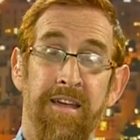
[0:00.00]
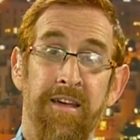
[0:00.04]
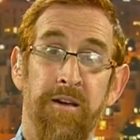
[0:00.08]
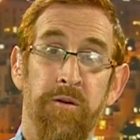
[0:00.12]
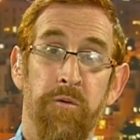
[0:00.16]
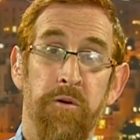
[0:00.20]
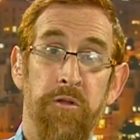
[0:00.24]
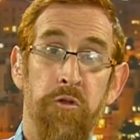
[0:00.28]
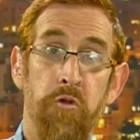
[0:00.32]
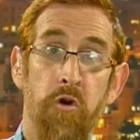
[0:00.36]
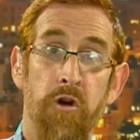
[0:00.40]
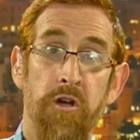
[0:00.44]

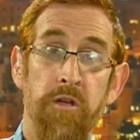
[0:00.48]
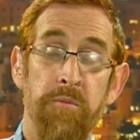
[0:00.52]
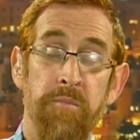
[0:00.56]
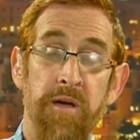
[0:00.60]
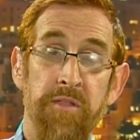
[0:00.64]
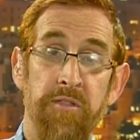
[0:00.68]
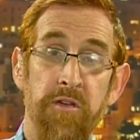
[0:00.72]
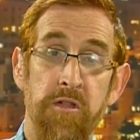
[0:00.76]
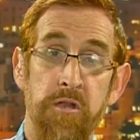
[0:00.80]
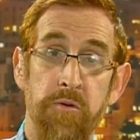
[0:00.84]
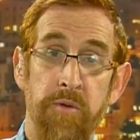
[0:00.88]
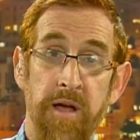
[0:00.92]
We're talking
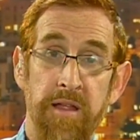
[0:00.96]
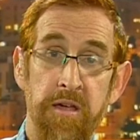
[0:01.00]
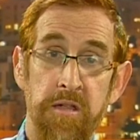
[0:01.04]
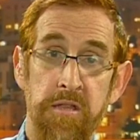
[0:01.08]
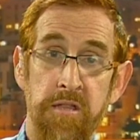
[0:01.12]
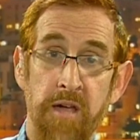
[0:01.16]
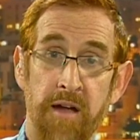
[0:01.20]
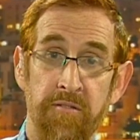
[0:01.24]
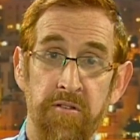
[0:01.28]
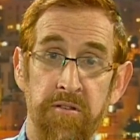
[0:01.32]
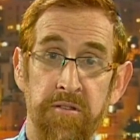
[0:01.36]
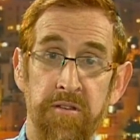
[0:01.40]
about the Israeli
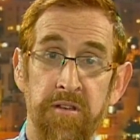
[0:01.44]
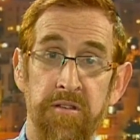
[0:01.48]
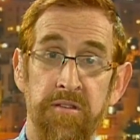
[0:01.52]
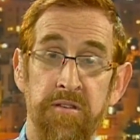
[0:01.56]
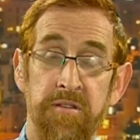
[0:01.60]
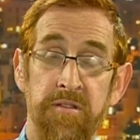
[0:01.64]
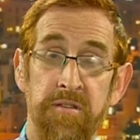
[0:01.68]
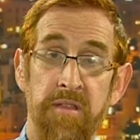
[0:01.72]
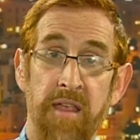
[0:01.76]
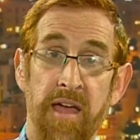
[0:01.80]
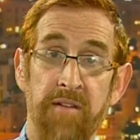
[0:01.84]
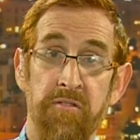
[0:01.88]
sovereignty.
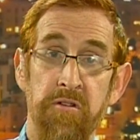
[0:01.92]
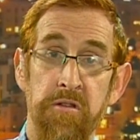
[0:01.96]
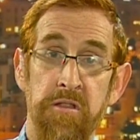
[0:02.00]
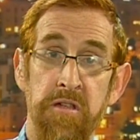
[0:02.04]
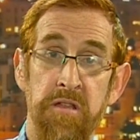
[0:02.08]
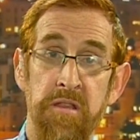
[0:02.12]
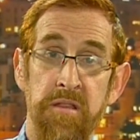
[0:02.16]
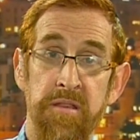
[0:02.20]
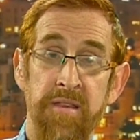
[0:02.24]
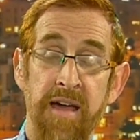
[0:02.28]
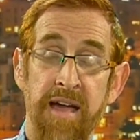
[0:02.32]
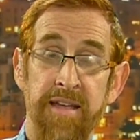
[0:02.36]
Ever
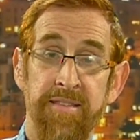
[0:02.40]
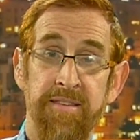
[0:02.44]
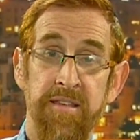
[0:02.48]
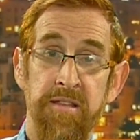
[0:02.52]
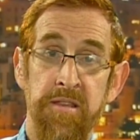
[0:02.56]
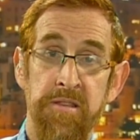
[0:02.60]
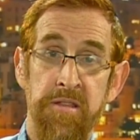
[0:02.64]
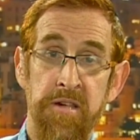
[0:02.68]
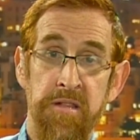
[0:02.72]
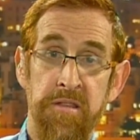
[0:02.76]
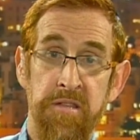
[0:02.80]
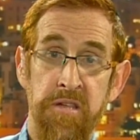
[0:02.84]
since
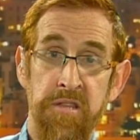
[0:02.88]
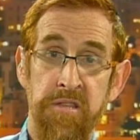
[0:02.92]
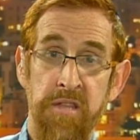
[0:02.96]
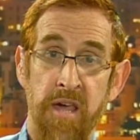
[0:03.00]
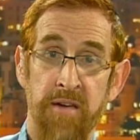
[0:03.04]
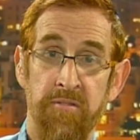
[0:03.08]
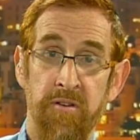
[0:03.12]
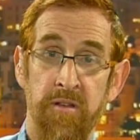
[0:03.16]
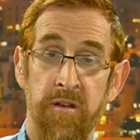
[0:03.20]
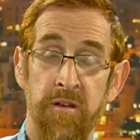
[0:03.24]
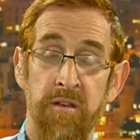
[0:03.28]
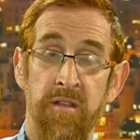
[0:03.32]

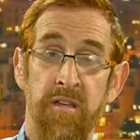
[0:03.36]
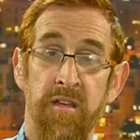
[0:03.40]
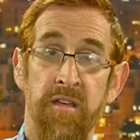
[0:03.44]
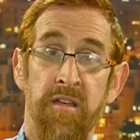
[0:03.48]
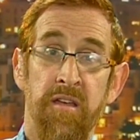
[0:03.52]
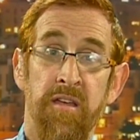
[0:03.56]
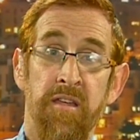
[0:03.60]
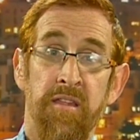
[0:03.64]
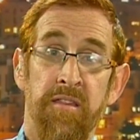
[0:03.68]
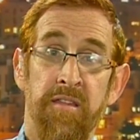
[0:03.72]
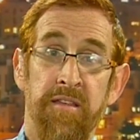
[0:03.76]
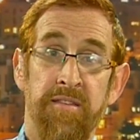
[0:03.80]
1967,
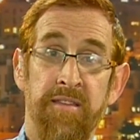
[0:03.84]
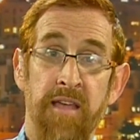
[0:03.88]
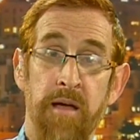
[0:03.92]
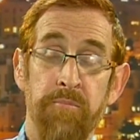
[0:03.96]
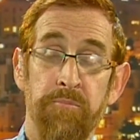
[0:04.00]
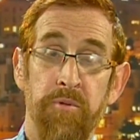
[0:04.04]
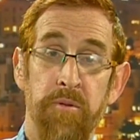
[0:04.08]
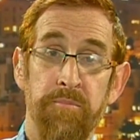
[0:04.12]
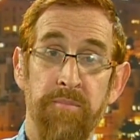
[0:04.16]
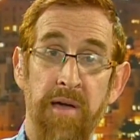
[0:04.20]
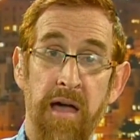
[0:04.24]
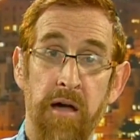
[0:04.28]
the
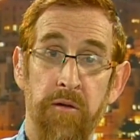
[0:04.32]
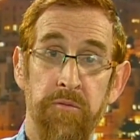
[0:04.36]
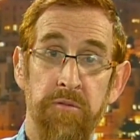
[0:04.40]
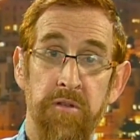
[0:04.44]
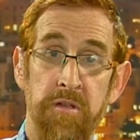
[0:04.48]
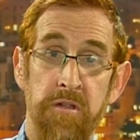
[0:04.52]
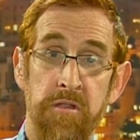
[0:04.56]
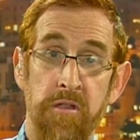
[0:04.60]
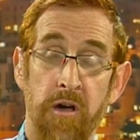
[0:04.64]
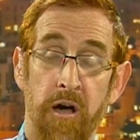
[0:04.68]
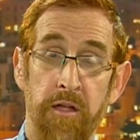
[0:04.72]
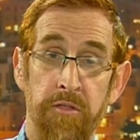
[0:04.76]
Temple Mount
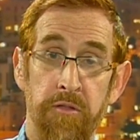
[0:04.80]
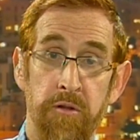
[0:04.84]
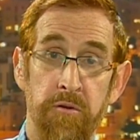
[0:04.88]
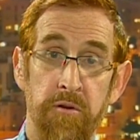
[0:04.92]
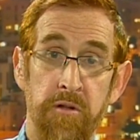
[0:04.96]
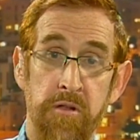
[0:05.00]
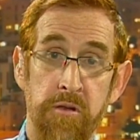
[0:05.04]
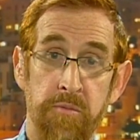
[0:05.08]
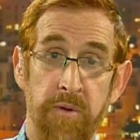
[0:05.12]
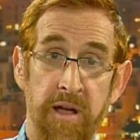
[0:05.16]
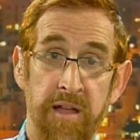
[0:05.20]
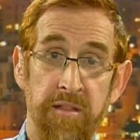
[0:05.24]
is under
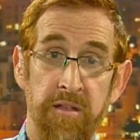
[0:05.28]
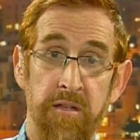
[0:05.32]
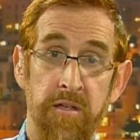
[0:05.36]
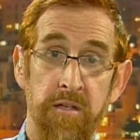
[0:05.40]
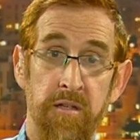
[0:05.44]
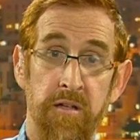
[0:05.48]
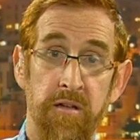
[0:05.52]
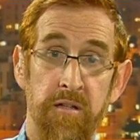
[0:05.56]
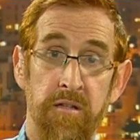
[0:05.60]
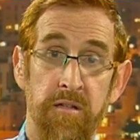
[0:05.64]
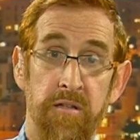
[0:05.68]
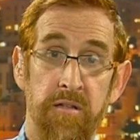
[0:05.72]
Israeli